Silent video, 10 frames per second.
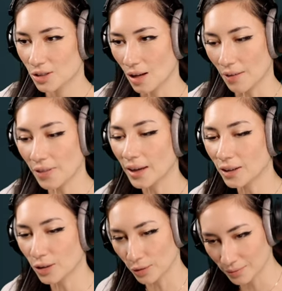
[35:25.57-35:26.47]
Thank
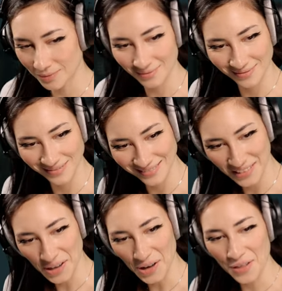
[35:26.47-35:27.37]
you.
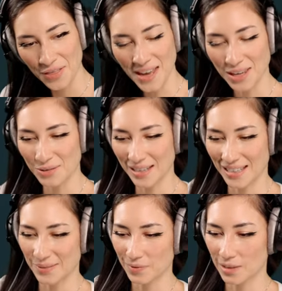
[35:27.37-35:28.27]
Thank you,
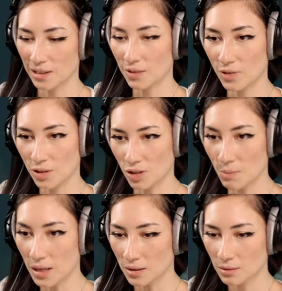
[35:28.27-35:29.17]
Nikki. Leave this to
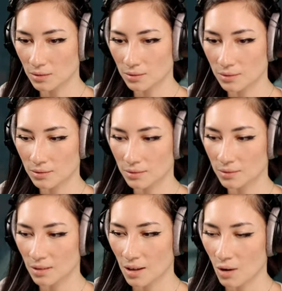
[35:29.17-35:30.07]
me.
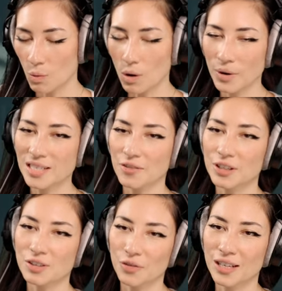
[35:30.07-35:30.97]
Well, we definitely
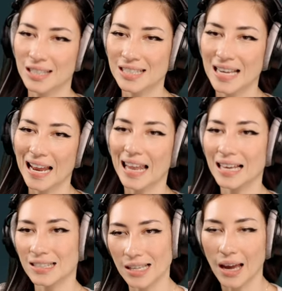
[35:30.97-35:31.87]
defeated this guy
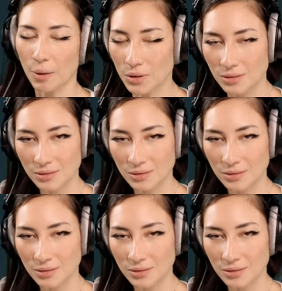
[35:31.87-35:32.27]
last time.